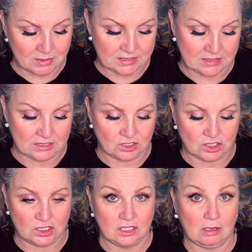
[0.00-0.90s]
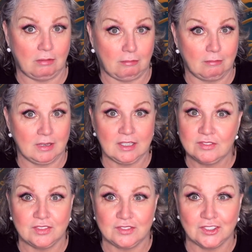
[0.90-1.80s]
message,
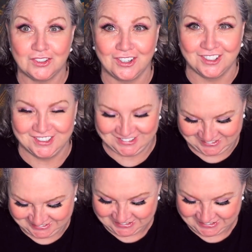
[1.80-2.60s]
even if you're not.